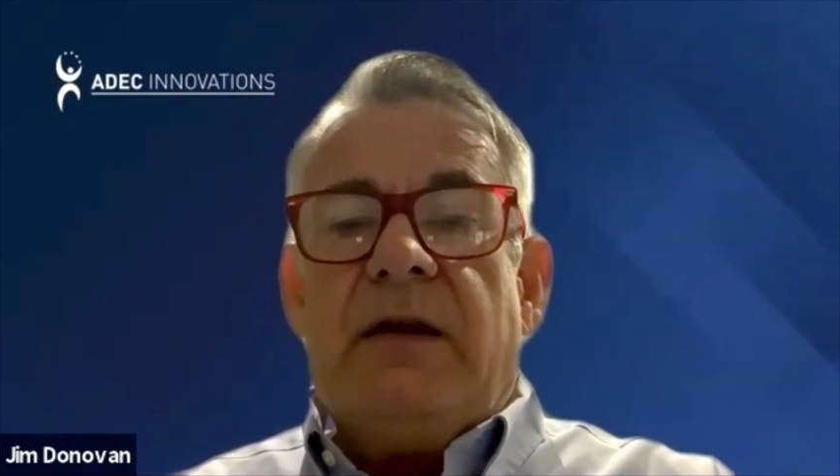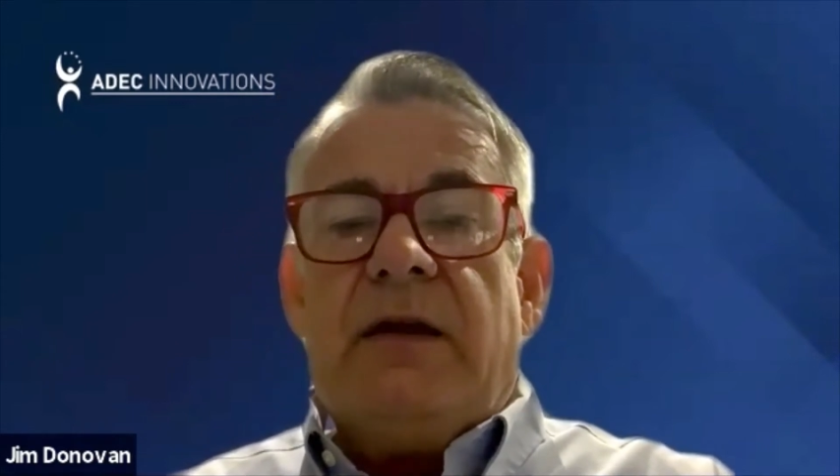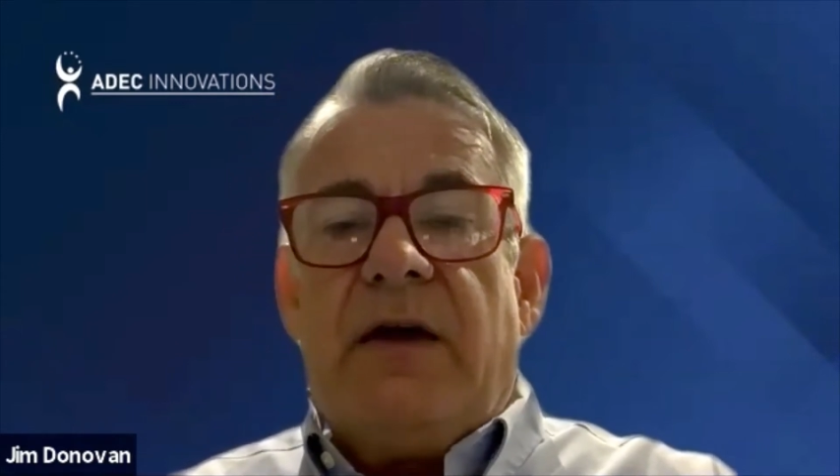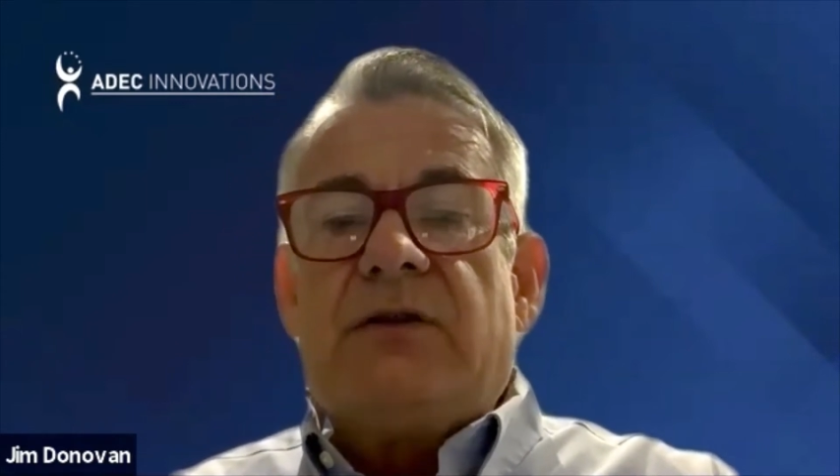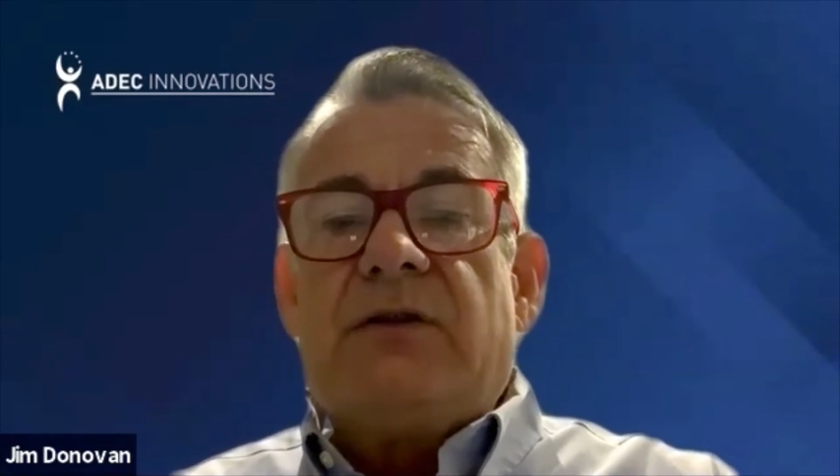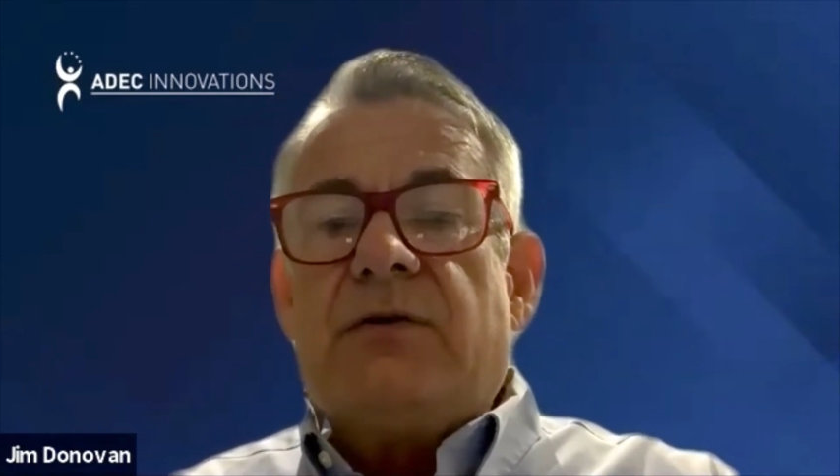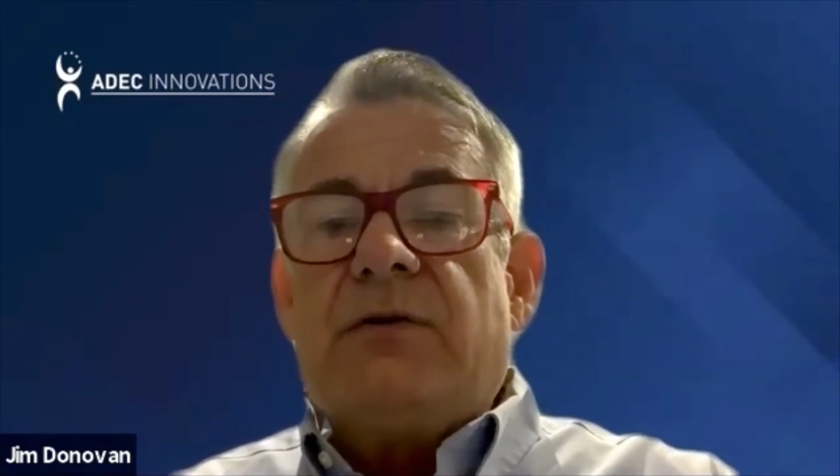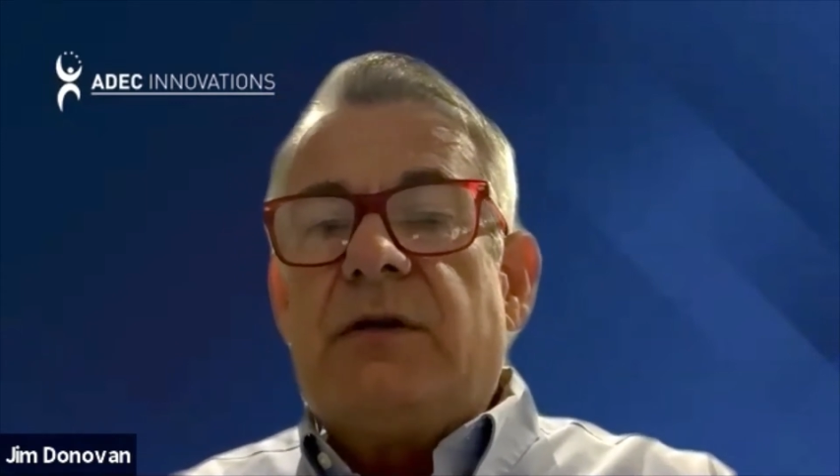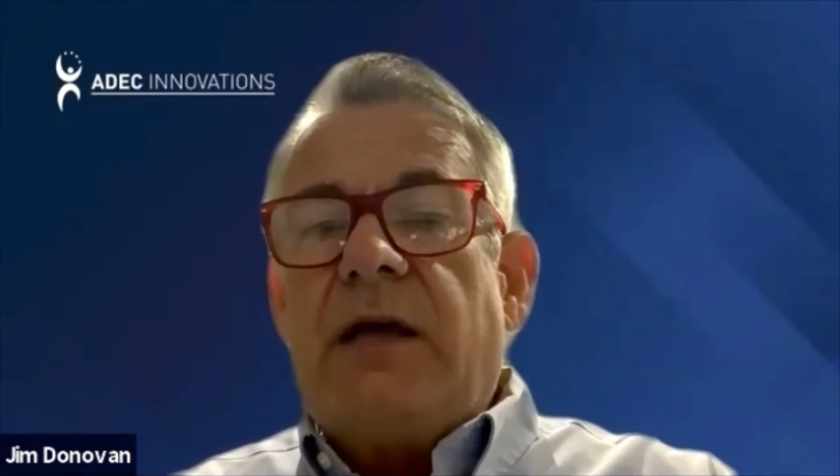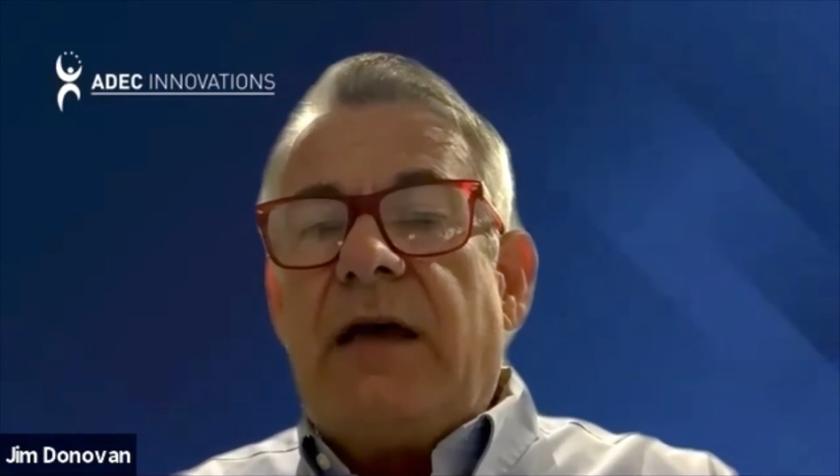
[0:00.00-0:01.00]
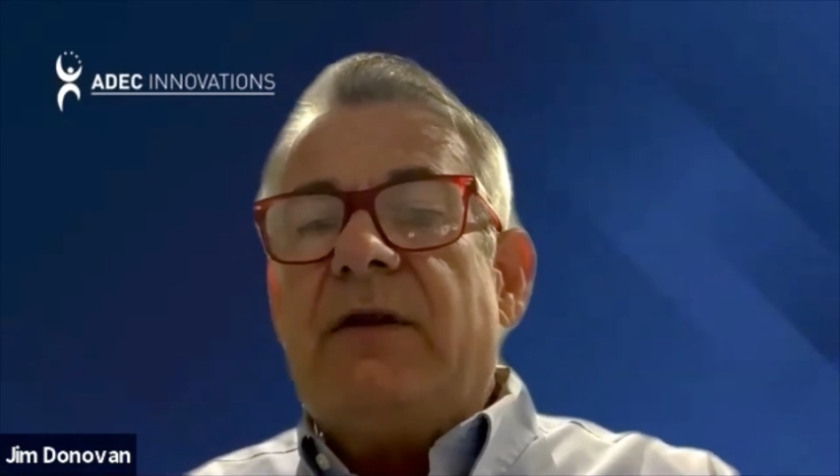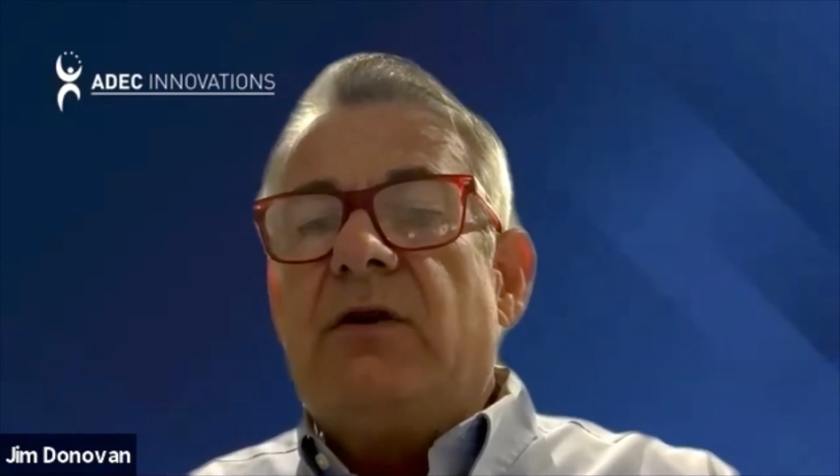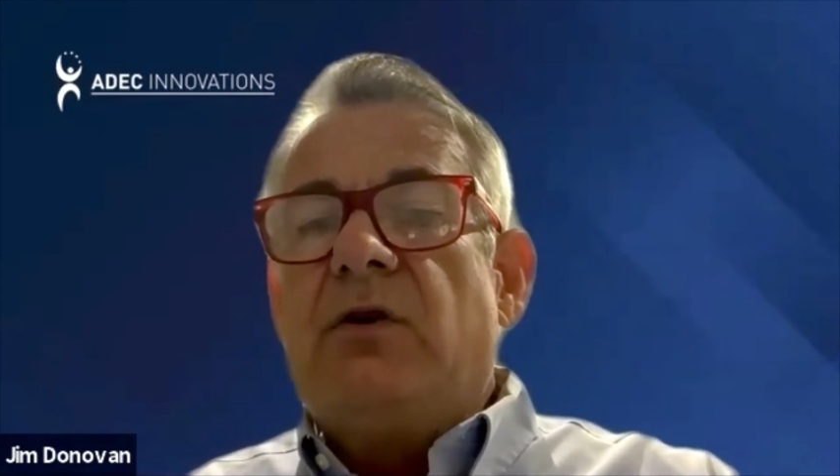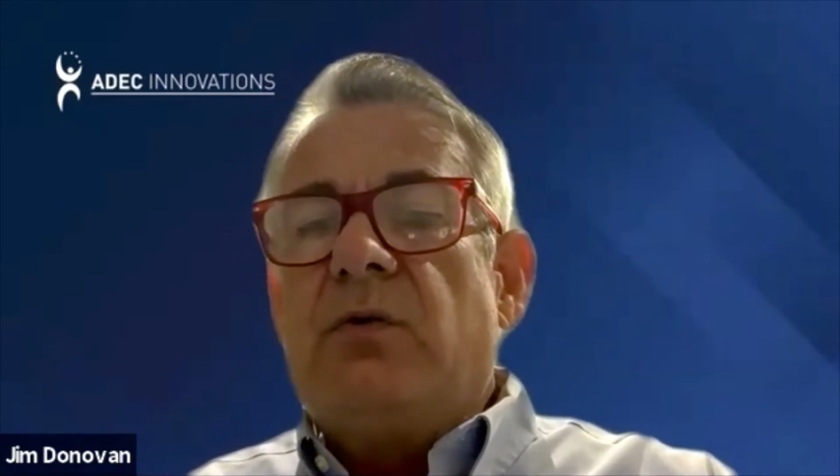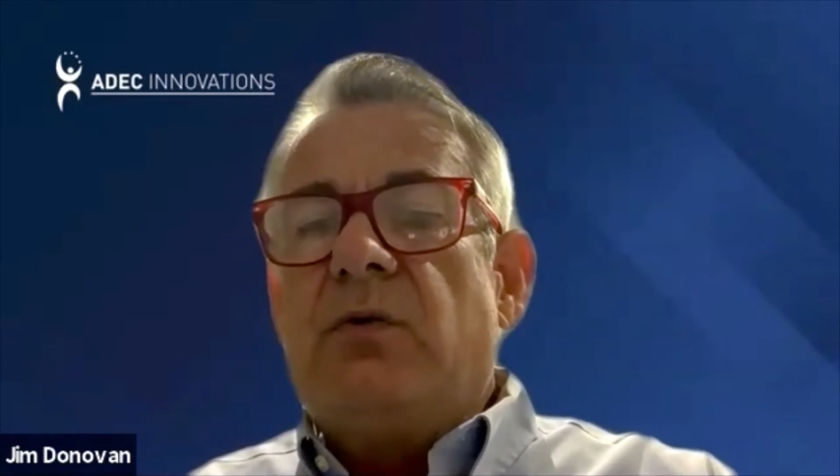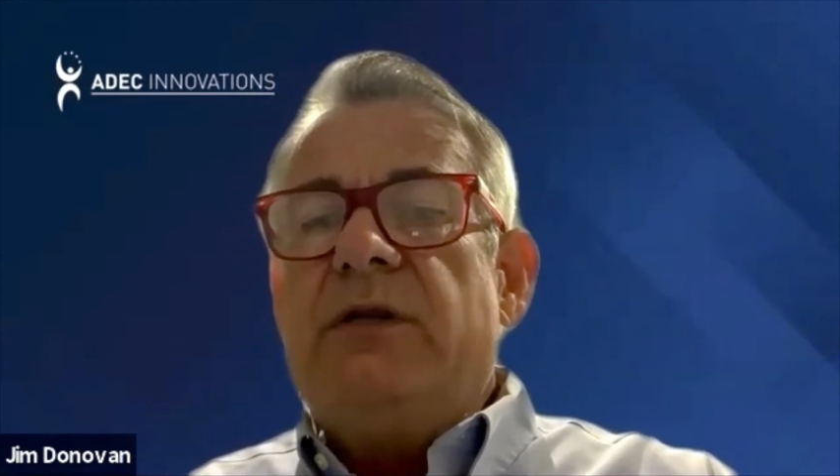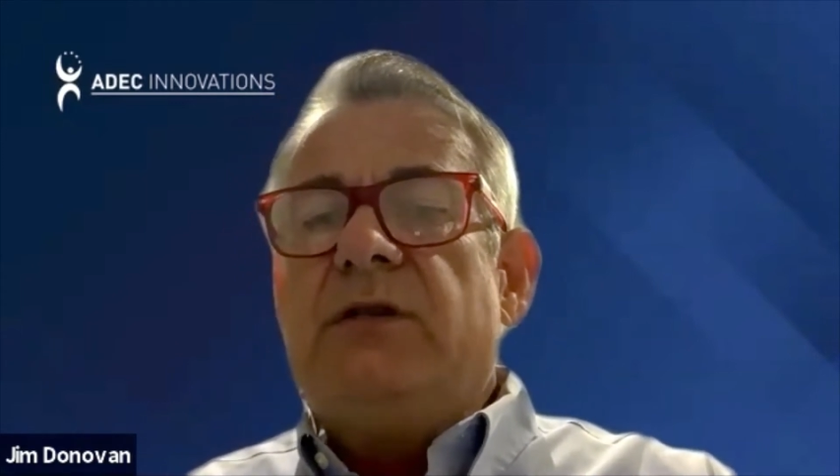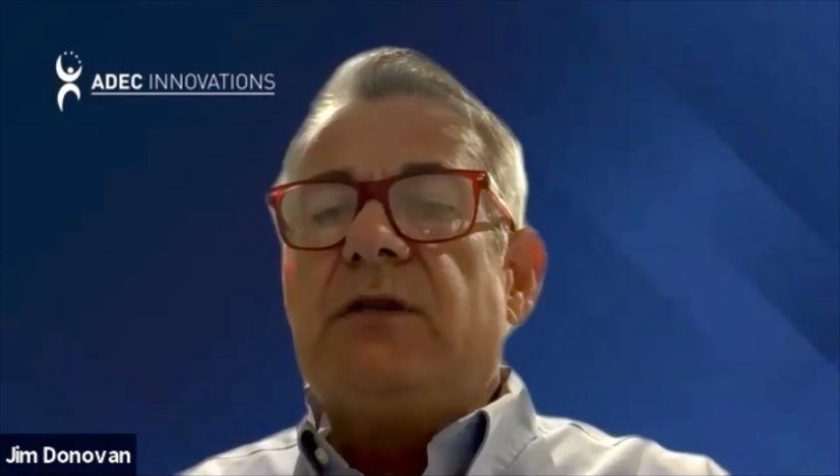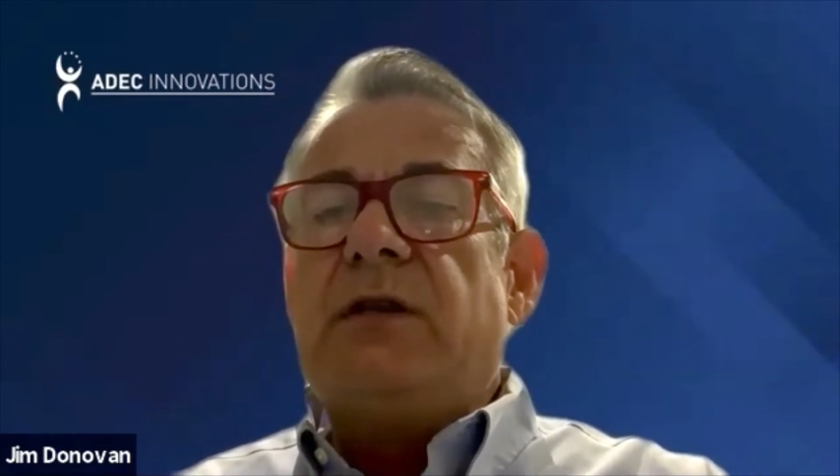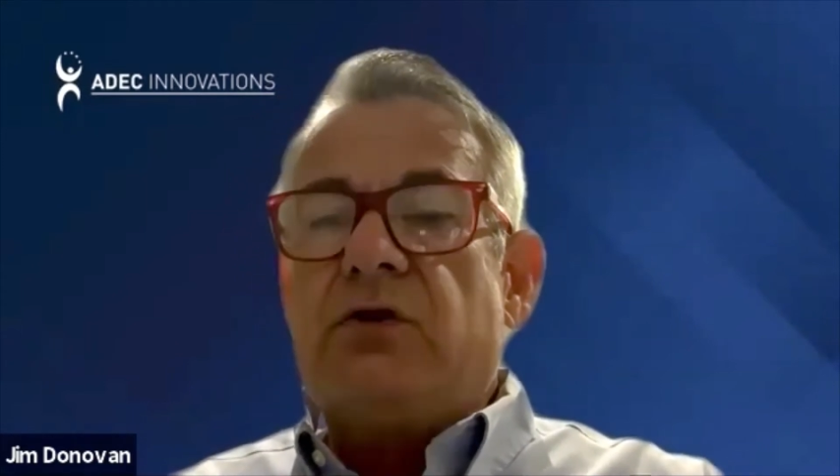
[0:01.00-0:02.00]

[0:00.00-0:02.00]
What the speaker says: investors have increased